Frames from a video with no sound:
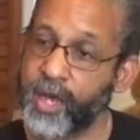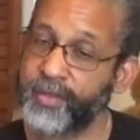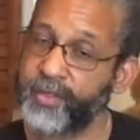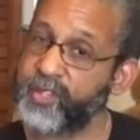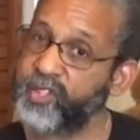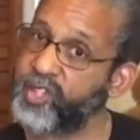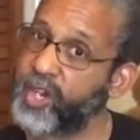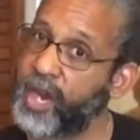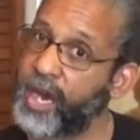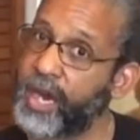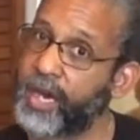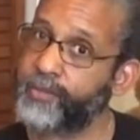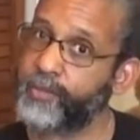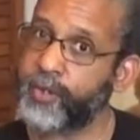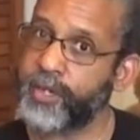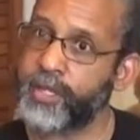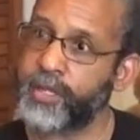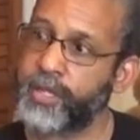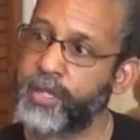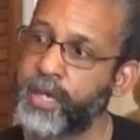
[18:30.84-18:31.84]
on the job
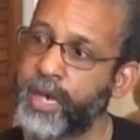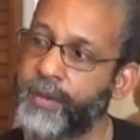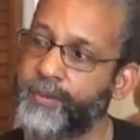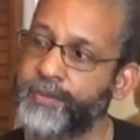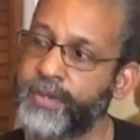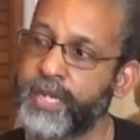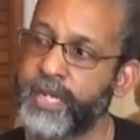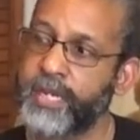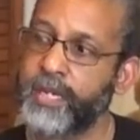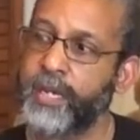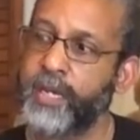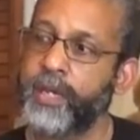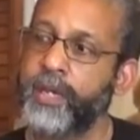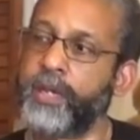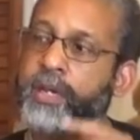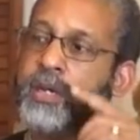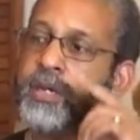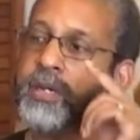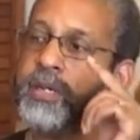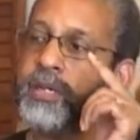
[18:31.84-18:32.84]
or in the company,
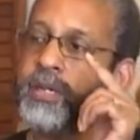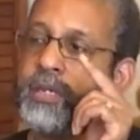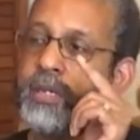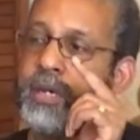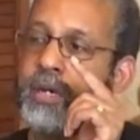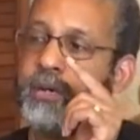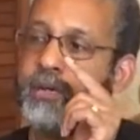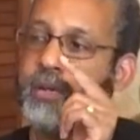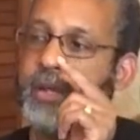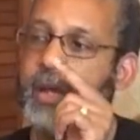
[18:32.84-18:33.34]
you know,